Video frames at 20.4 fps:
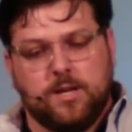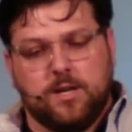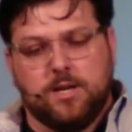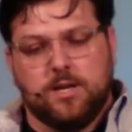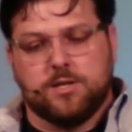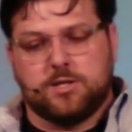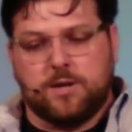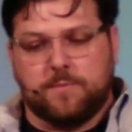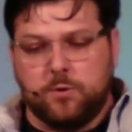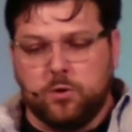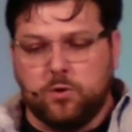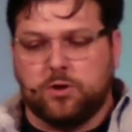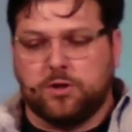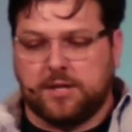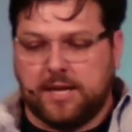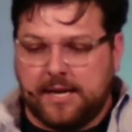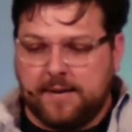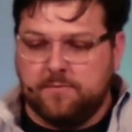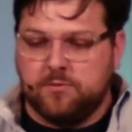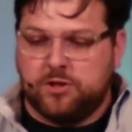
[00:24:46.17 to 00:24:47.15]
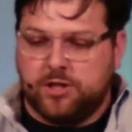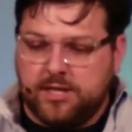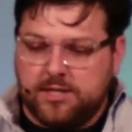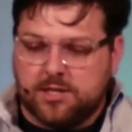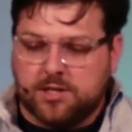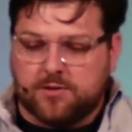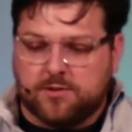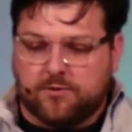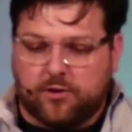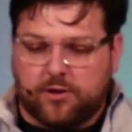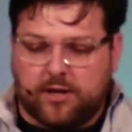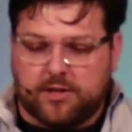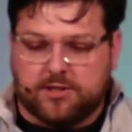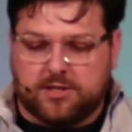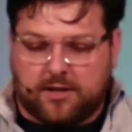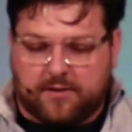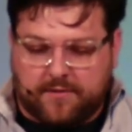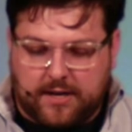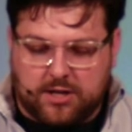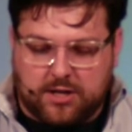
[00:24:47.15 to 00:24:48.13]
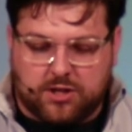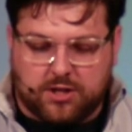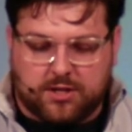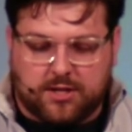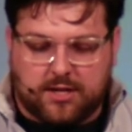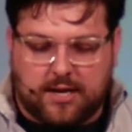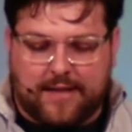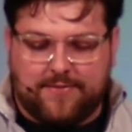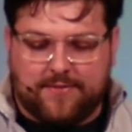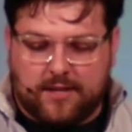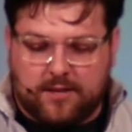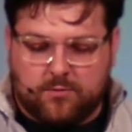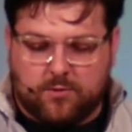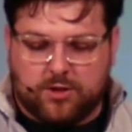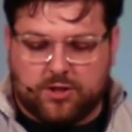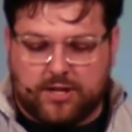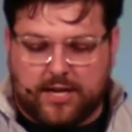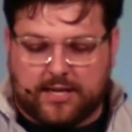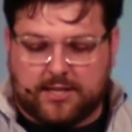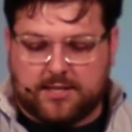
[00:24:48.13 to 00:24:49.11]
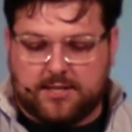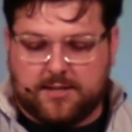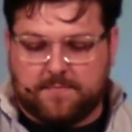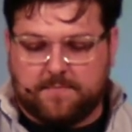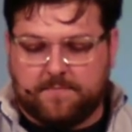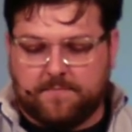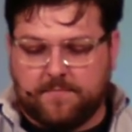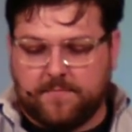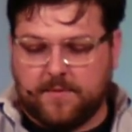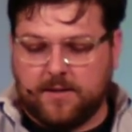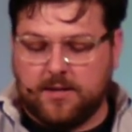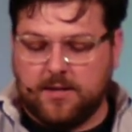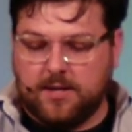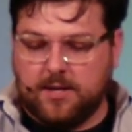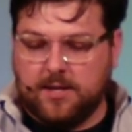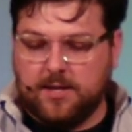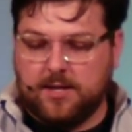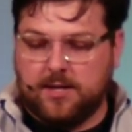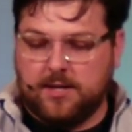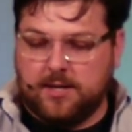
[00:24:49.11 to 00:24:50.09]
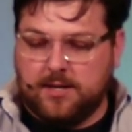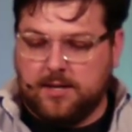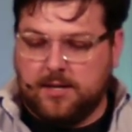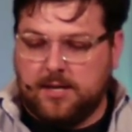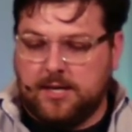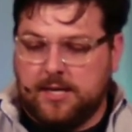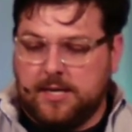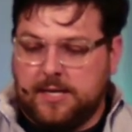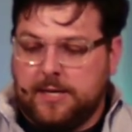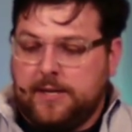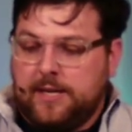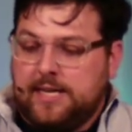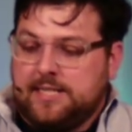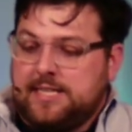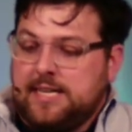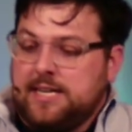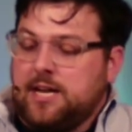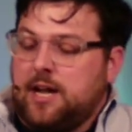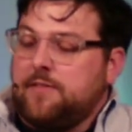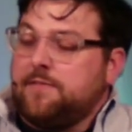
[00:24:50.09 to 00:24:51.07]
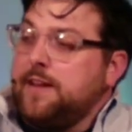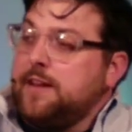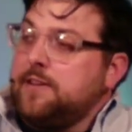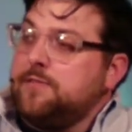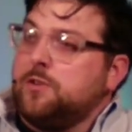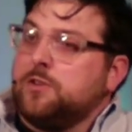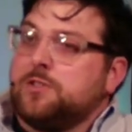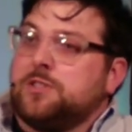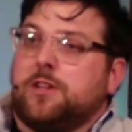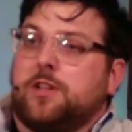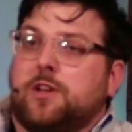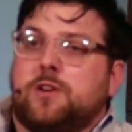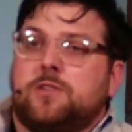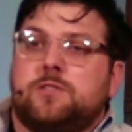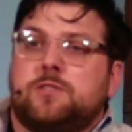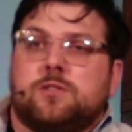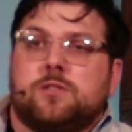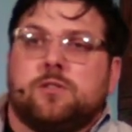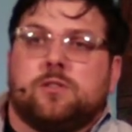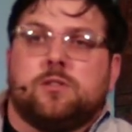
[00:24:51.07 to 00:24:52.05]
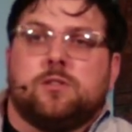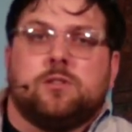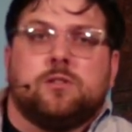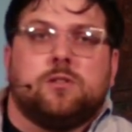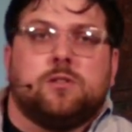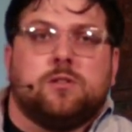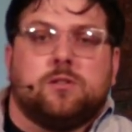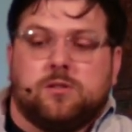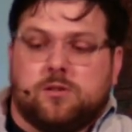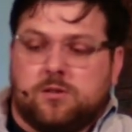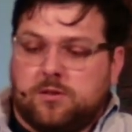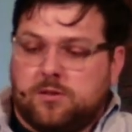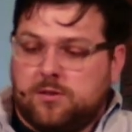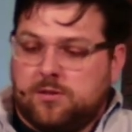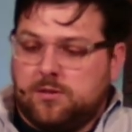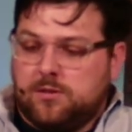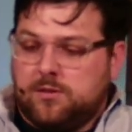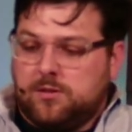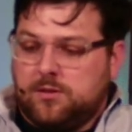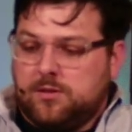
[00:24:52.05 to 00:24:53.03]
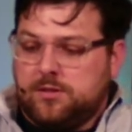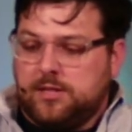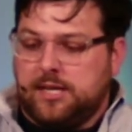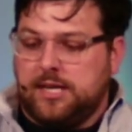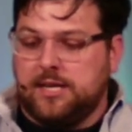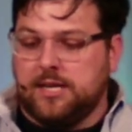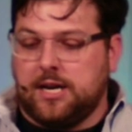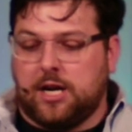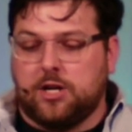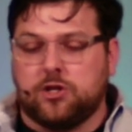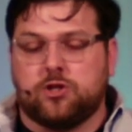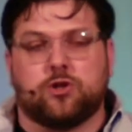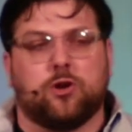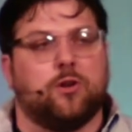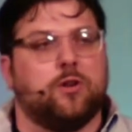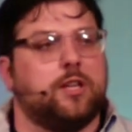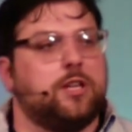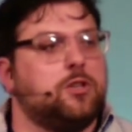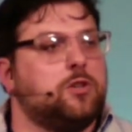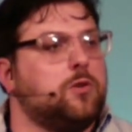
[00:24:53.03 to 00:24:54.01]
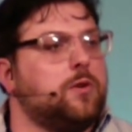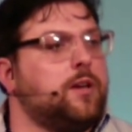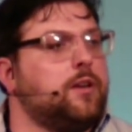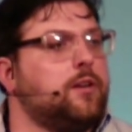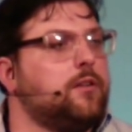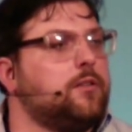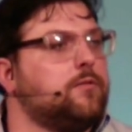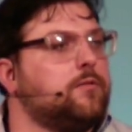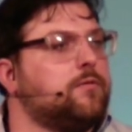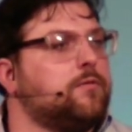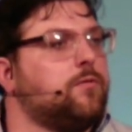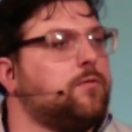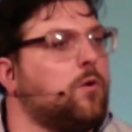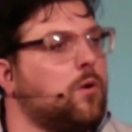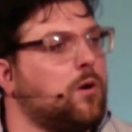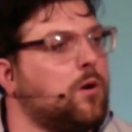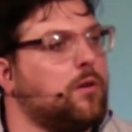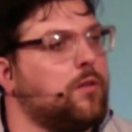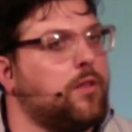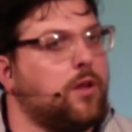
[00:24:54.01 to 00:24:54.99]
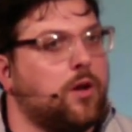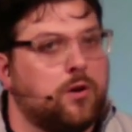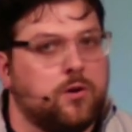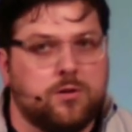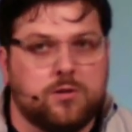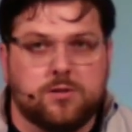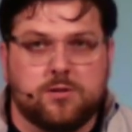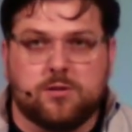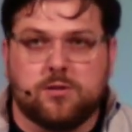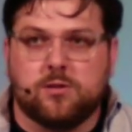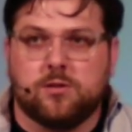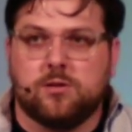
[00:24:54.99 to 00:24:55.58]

Some who claim Jesus for their salvation and then reject him. Is he not faithful to those? Did he not surely do it for those?